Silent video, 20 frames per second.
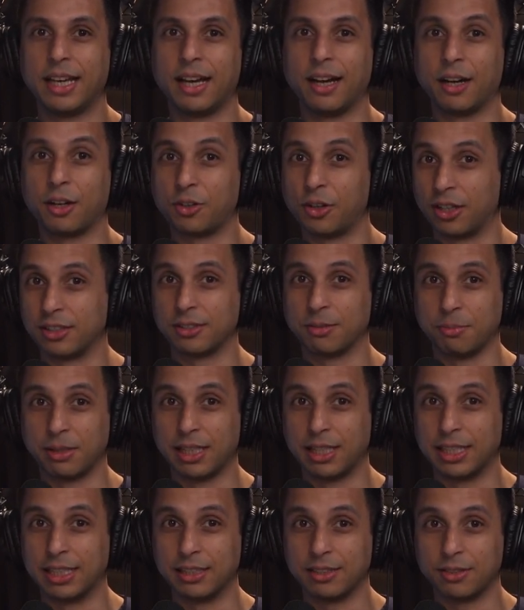across the
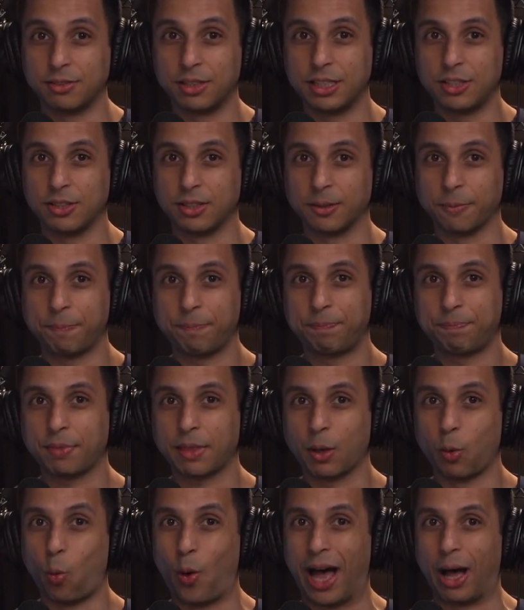Middle East region.
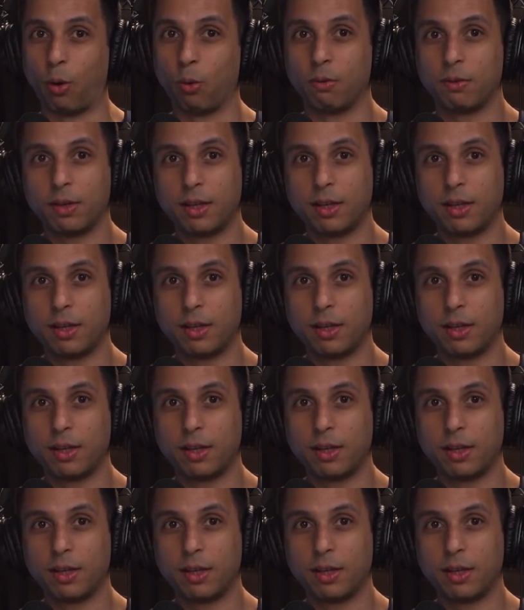Wow.